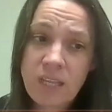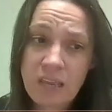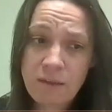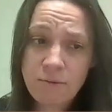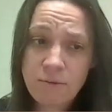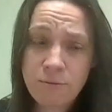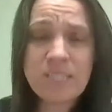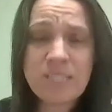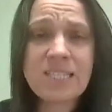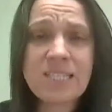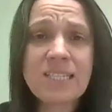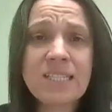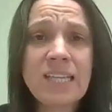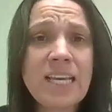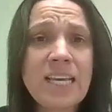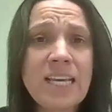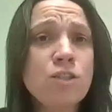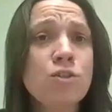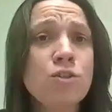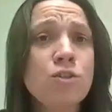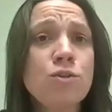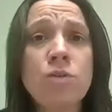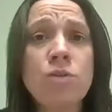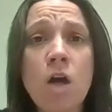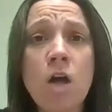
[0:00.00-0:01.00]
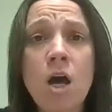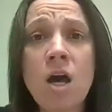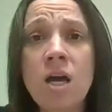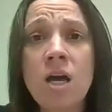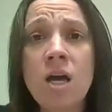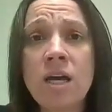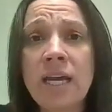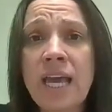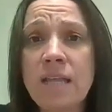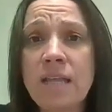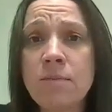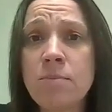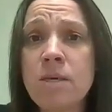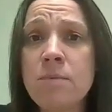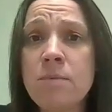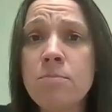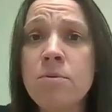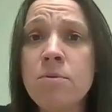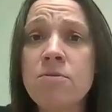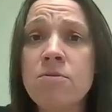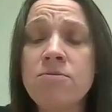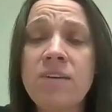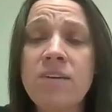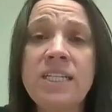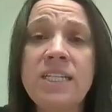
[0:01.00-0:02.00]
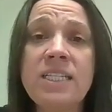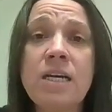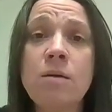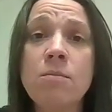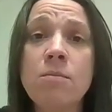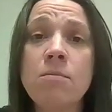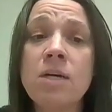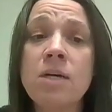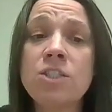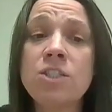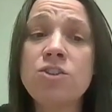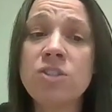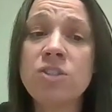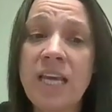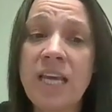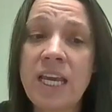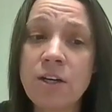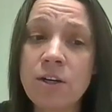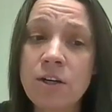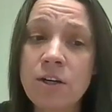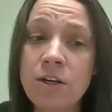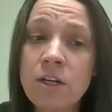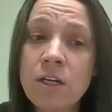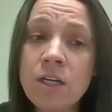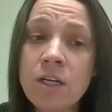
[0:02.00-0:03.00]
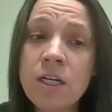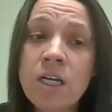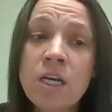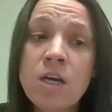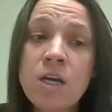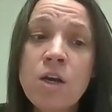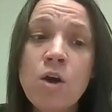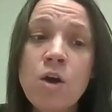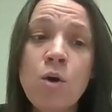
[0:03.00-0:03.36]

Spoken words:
If we delay too long and people find out much later